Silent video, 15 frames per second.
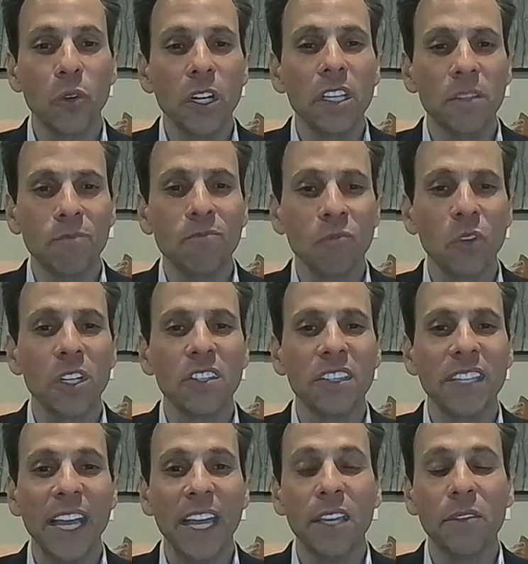pretty
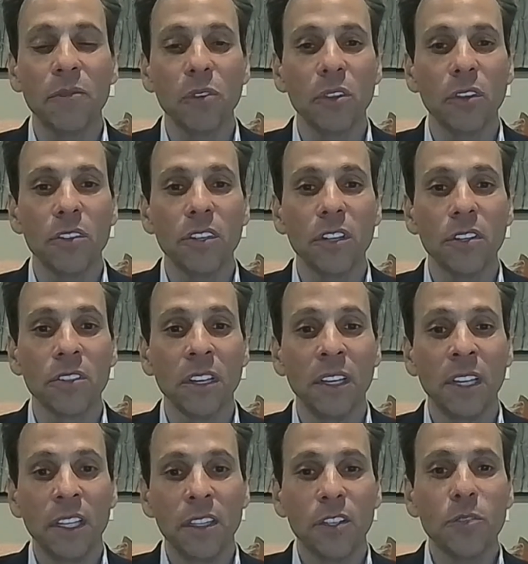steady through those years,
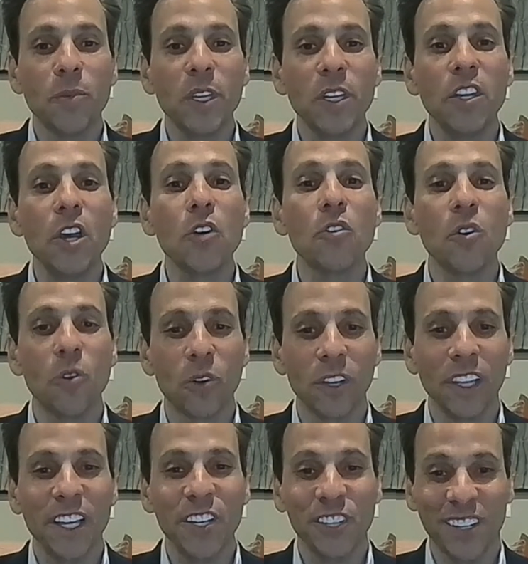there's been no
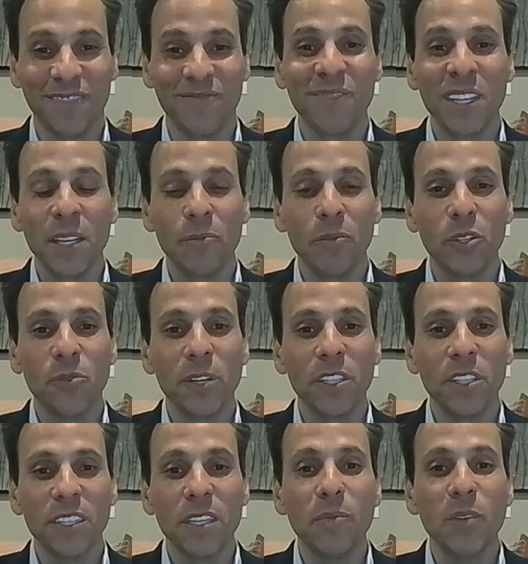correlation
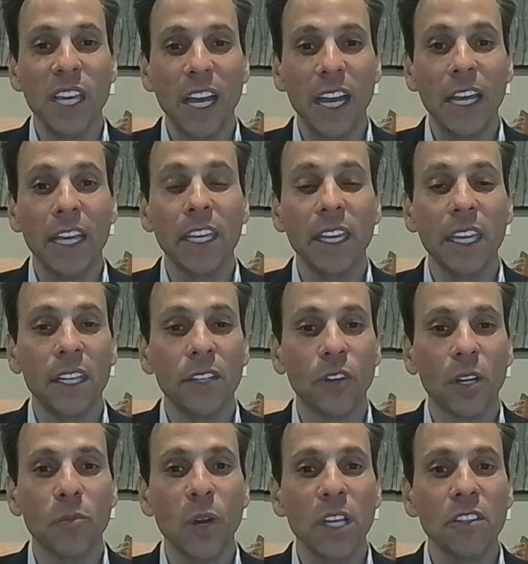between CPI and
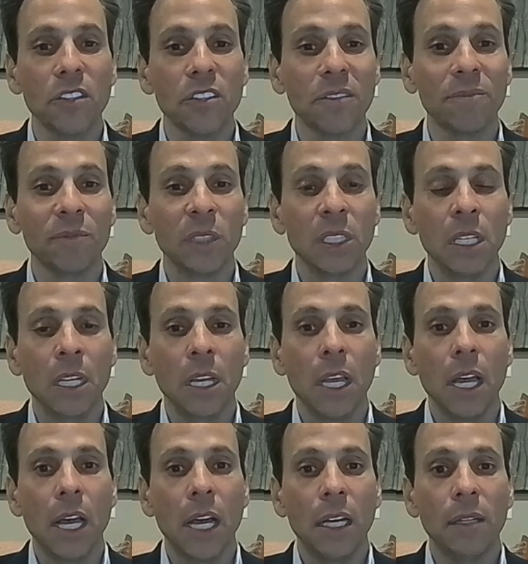drug prices,
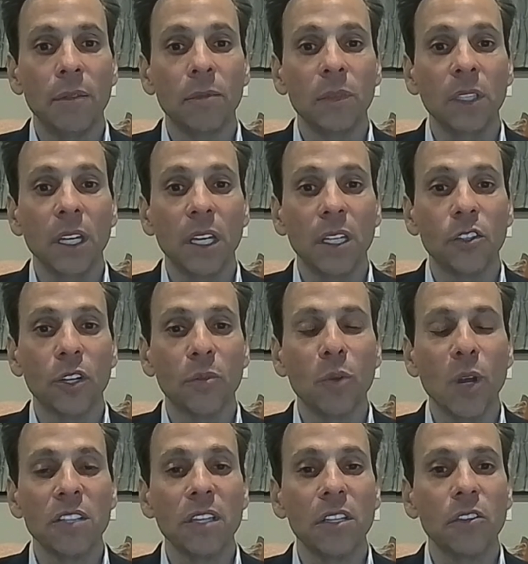drug
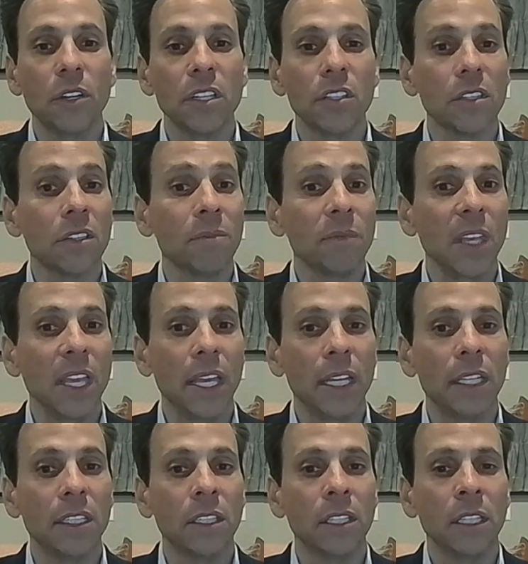price increases.
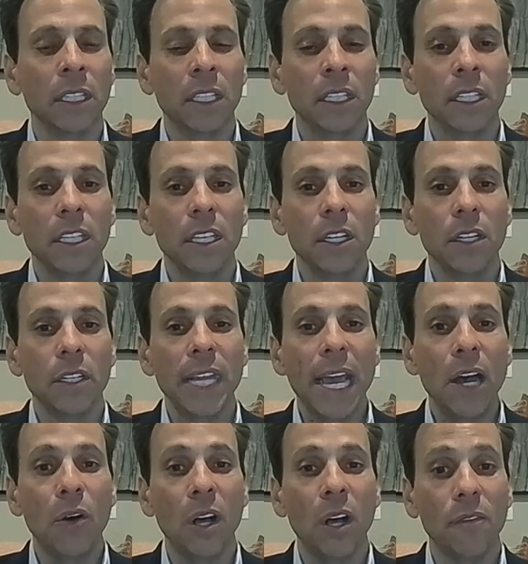And
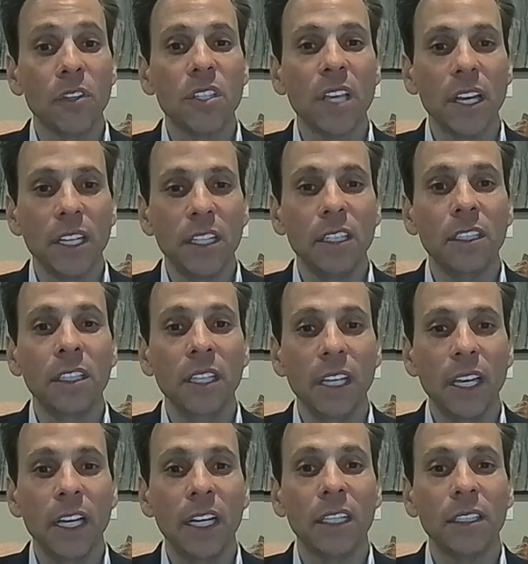now all of a sudden,
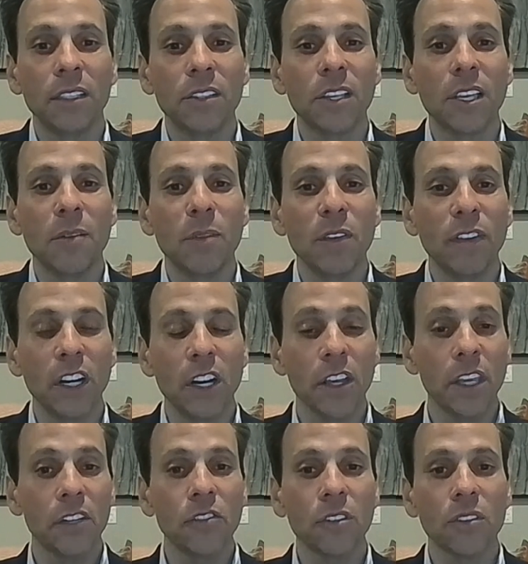it's going to be
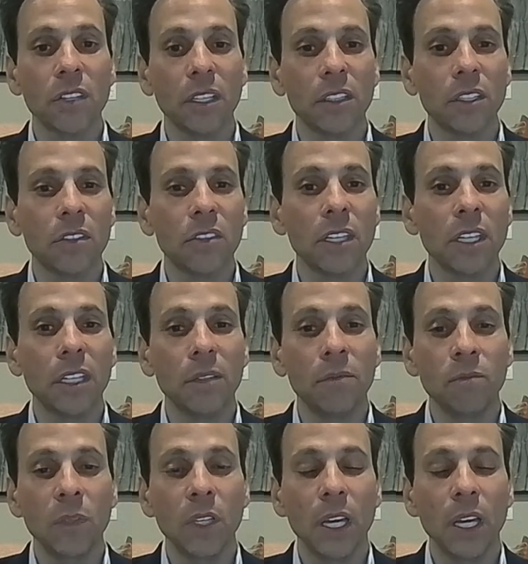very interesting to see